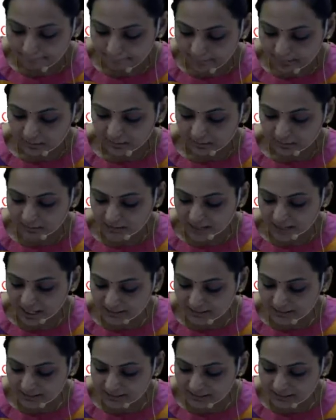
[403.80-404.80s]
The
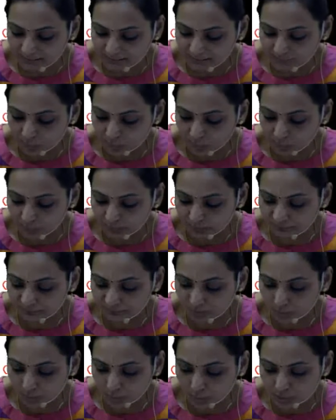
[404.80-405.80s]
ICF volume will
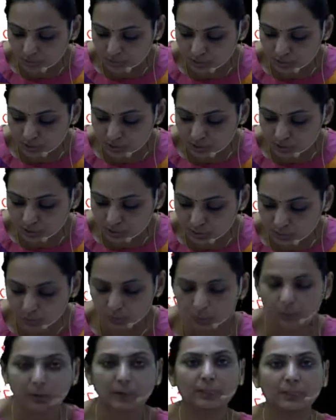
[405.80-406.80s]

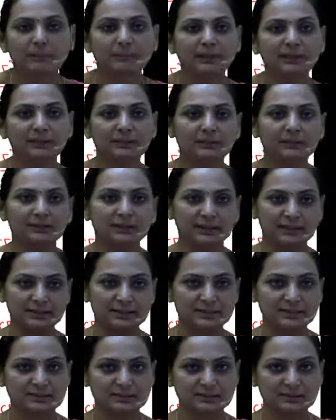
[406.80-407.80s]
also
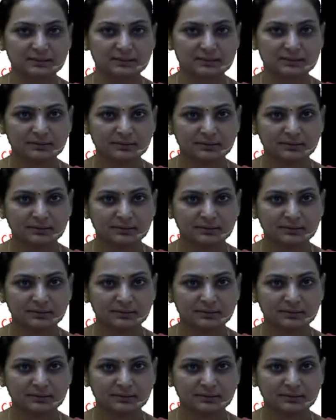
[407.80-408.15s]
increase.